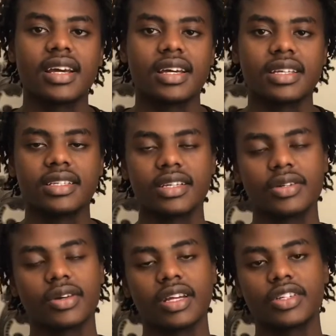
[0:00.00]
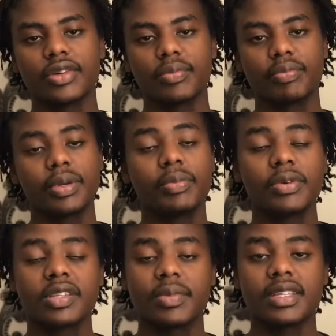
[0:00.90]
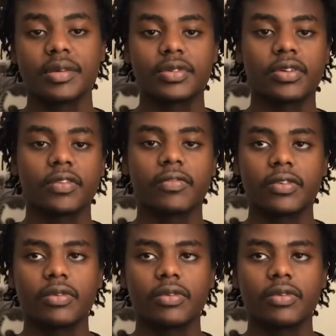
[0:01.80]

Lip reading: just know that your people's perception of you,